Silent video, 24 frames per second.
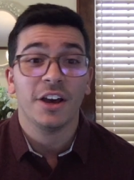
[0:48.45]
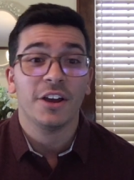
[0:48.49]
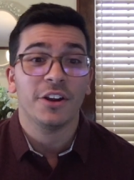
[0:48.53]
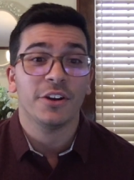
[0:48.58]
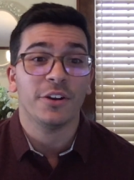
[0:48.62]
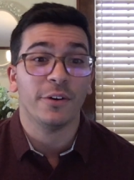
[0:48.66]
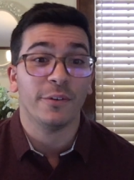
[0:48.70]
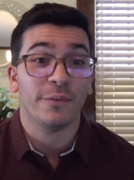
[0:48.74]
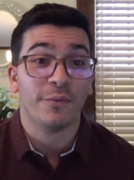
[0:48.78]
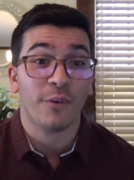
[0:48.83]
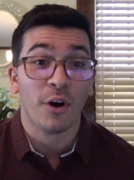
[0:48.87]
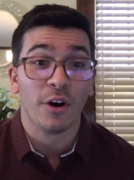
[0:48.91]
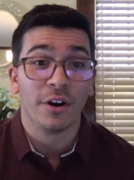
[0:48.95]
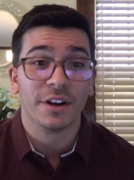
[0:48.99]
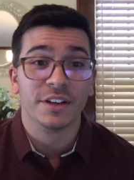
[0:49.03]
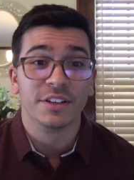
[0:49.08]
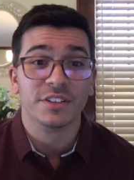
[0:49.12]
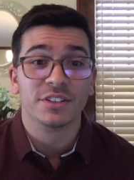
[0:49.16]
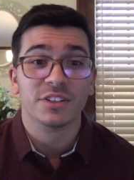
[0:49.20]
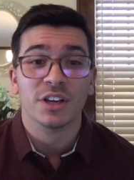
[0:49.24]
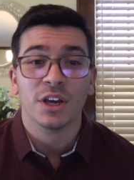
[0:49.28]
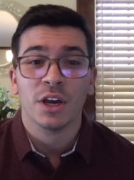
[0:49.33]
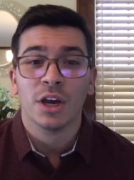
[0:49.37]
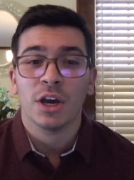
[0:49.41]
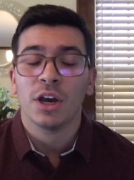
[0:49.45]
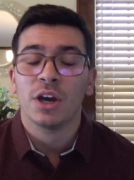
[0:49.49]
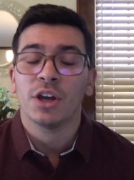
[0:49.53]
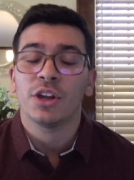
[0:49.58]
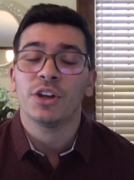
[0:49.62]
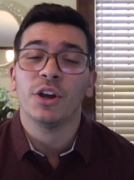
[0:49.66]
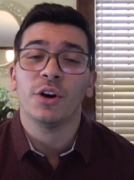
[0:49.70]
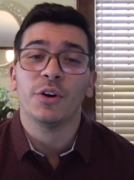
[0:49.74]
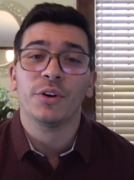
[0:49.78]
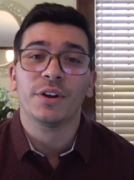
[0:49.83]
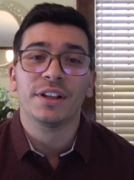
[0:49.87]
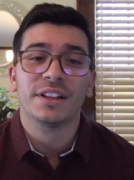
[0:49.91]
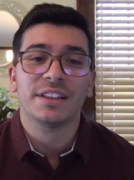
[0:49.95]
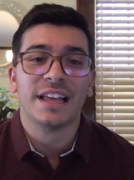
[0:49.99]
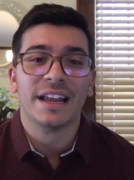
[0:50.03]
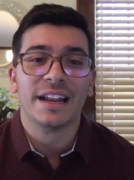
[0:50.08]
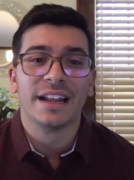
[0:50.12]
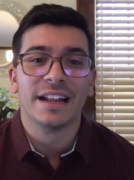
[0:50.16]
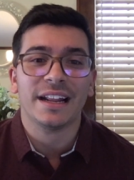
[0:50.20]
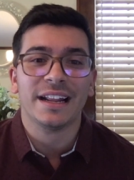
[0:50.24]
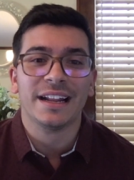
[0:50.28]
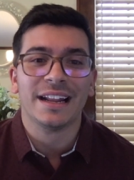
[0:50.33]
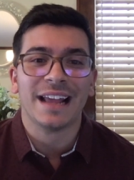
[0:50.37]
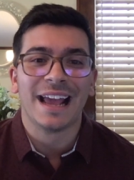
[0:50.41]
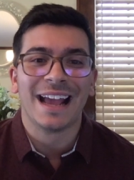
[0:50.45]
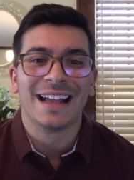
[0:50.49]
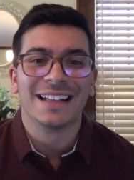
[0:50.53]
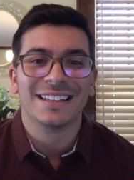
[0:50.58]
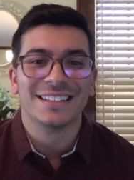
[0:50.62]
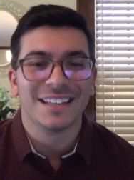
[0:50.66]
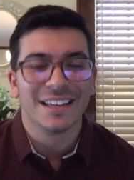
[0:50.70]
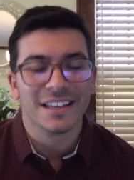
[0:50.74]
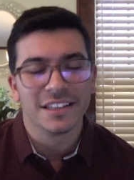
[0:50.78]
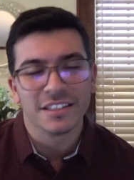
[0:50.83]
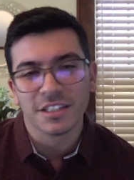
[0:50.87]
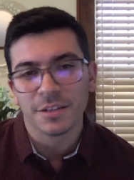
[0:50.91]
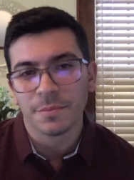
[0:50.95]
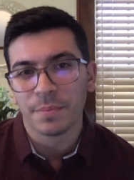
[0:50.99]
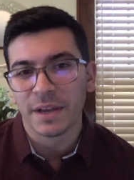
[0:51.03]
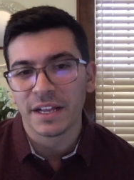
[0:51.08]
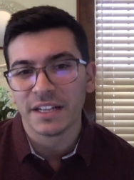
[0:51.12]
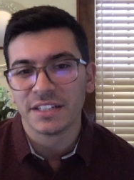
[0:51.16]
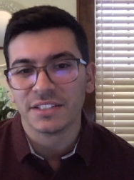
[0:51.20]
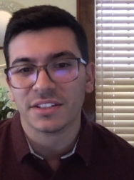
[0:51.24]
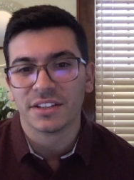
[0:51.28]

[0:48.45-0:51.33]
Novartis noted that it anticipates